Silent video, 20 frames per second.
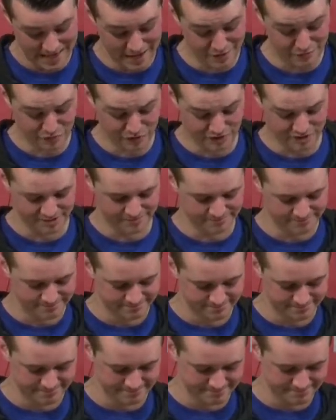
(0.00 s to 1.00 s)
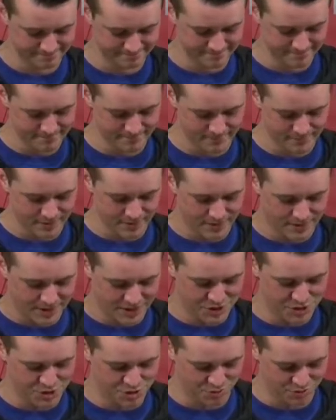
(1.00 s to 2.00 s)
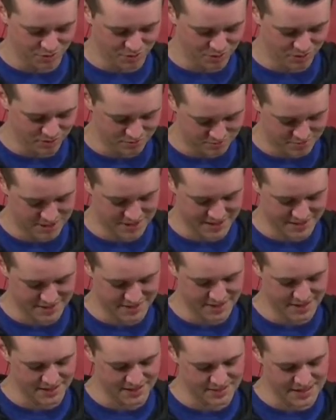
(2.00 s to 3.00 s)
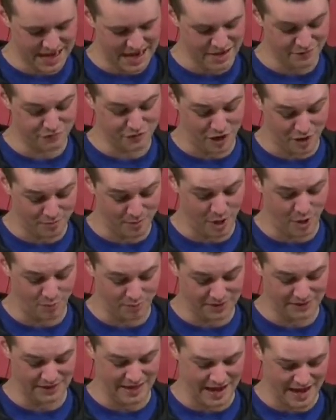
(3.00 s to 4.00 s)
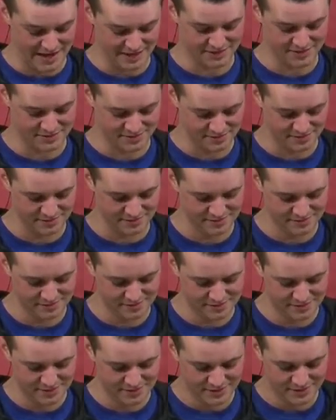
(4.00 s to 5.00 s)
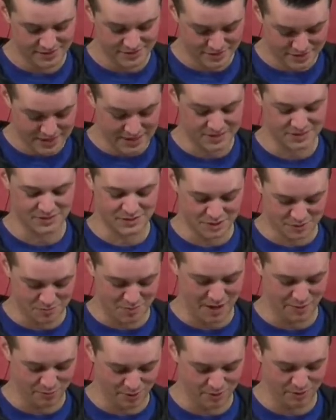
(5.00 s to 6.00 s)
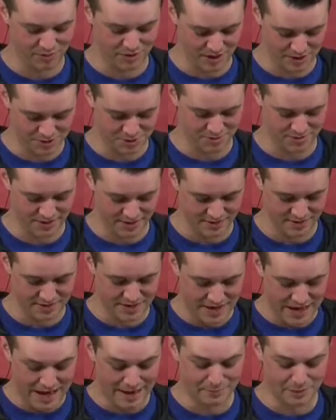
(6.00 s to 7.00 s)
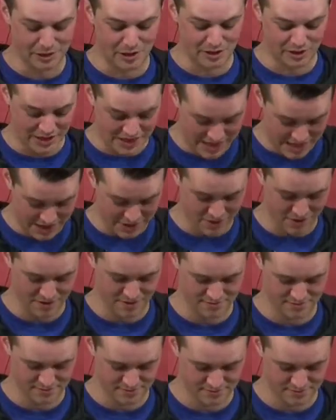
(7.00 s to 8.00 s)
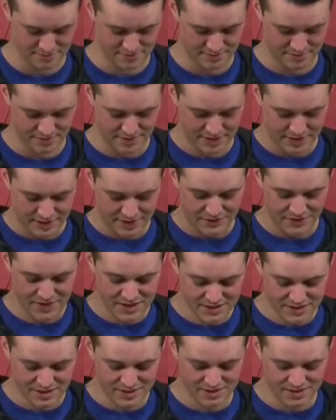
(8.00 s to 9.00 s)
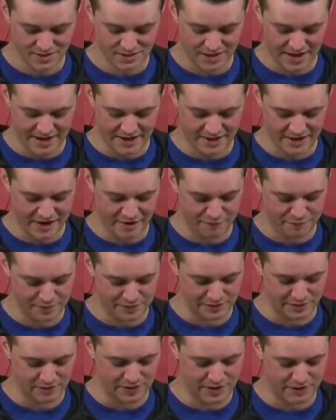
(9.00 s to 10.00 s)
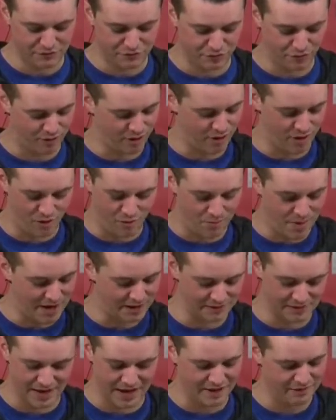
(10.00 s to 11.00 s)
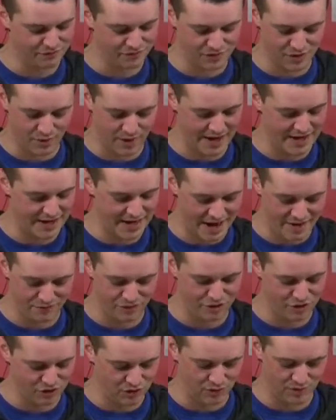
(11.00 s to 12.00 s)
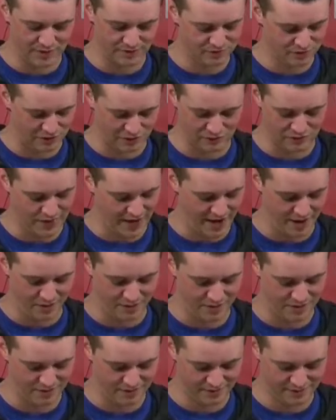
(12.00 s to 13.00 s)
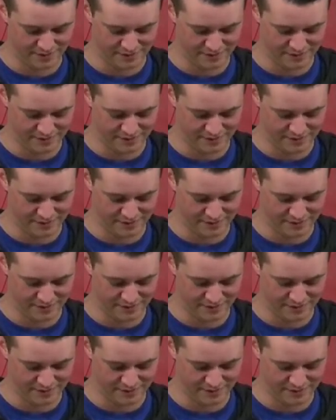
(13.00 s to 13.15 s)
heaven. And Jewel says this, I've come home at last. This is my real country. I belong here. This is the land I have been looking for all my life, though I never knew it till now.